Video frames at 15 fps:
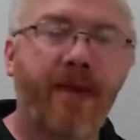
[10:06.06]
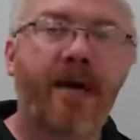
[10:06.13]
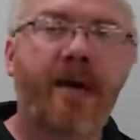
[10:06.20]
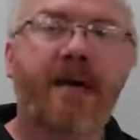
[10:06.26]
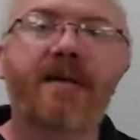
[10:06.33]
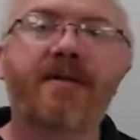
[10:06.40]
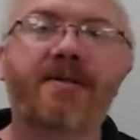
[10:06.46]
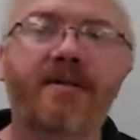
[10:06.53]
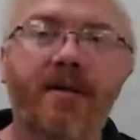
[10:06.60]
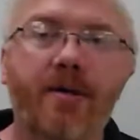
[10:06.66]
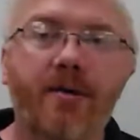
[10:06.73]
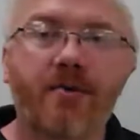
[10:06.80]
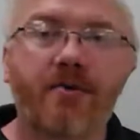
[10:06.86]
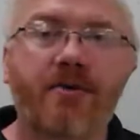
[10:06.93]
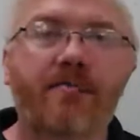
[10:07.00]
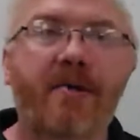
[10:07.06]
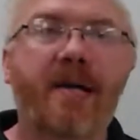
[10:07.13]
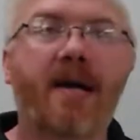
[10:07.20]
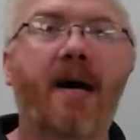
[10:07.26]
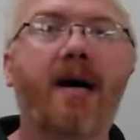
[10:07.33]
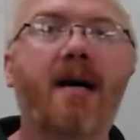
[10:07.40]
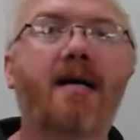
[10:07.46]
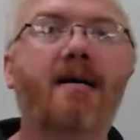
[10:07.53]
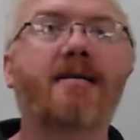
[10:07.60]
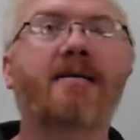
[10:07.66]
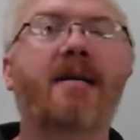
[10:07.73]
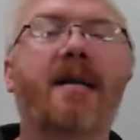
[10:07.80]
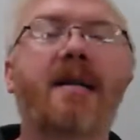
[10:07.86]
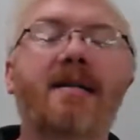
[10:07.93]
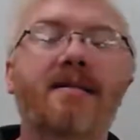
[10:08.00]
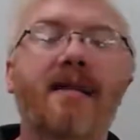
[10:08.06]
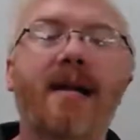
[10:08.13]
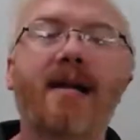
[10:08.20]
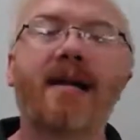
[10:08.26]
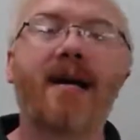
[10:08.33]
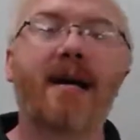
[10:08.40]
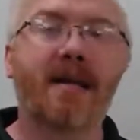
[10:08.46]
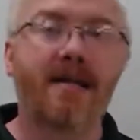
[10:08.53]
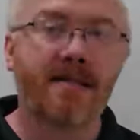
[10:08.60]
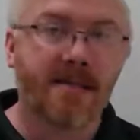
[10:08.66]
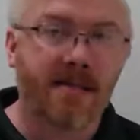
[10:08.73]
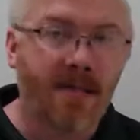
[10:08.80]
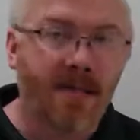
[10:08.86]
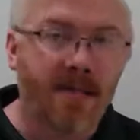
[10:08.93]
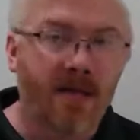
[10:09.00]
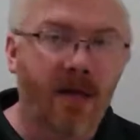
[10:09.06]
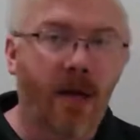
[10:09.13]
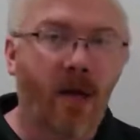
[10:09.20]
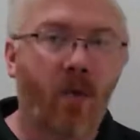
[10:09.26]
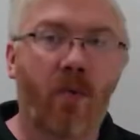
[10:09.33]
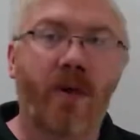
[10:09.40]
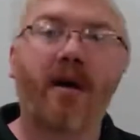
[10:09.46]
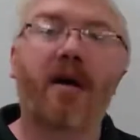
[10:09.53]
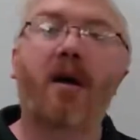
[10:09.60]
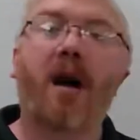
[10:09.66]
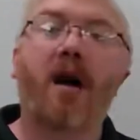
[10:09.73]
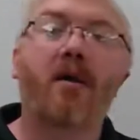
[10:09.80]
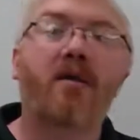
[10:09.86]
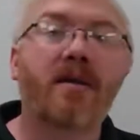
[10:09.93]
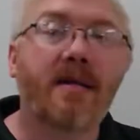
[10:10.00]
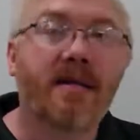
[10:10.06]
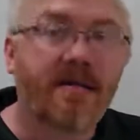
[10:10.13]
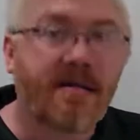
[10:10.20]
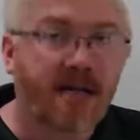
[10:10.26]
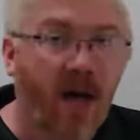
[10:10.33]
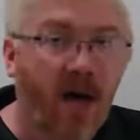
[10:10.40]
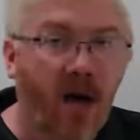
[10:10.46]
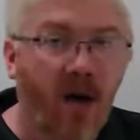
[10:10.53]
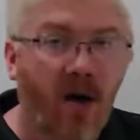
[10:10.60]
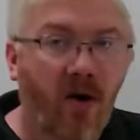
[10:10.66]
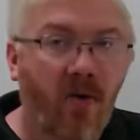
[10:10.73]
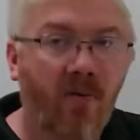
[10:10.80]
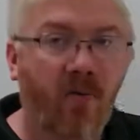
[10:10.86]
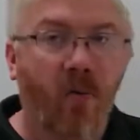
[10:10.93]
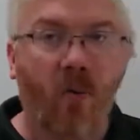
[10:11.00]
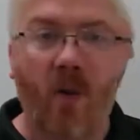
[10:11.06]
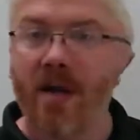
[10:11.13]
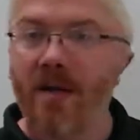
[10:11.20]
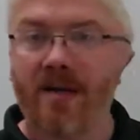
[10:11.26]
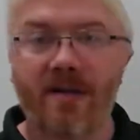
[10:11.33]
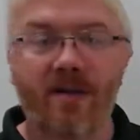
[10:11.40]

is used because it is a constant regardless of what